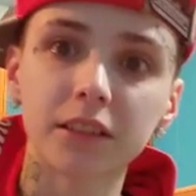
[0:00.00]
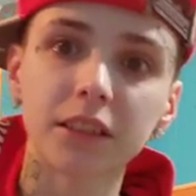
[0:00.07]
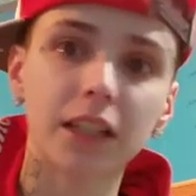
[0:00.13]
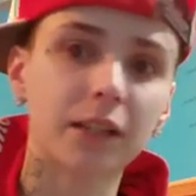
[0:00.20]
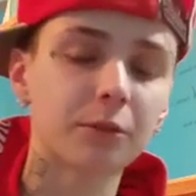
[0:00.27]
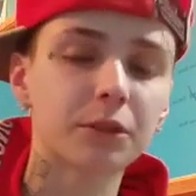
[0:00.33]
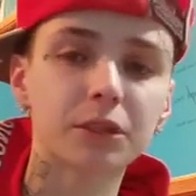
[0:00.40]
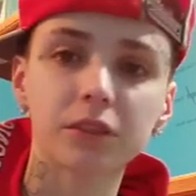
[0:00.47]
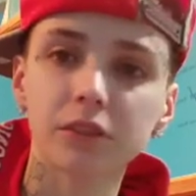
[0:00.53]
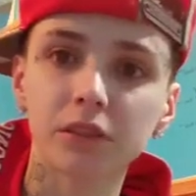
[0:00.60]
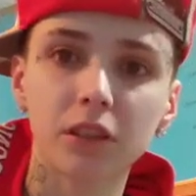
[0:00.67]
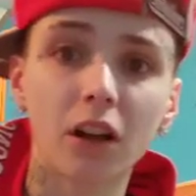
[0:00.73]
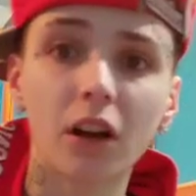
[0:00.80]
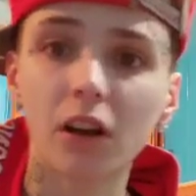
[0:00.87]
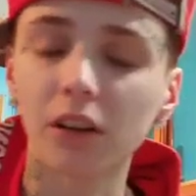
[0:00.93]
that was
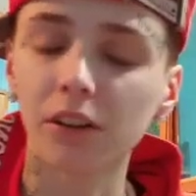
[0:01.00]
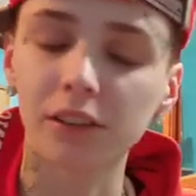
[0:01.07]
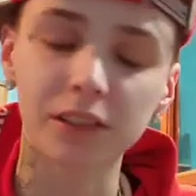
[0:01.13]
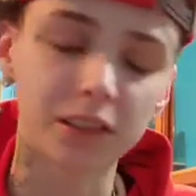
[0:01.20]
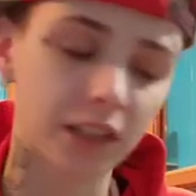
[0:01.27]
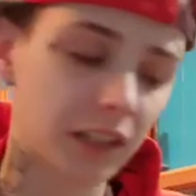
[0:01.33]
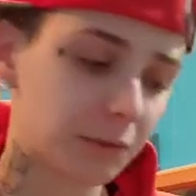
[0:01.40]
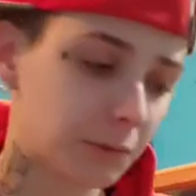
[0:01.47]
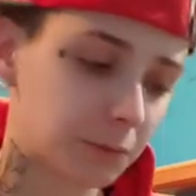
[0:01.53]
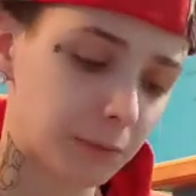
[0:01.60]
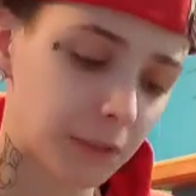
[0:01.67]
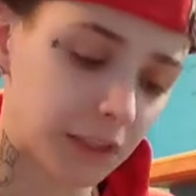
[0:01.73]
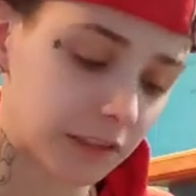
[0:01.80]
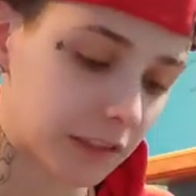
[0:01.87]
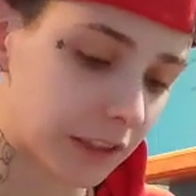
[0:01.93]
the hardest time in
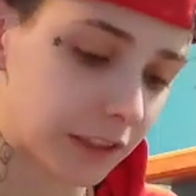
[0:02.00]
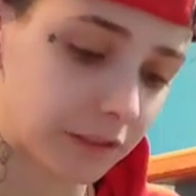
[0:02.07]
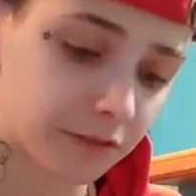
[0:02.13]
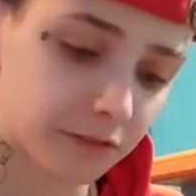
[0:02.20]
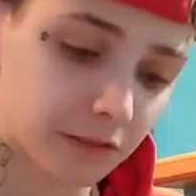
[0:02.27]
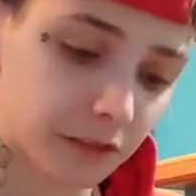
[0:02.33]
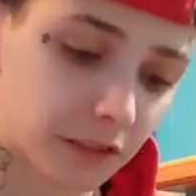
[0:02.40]
my life.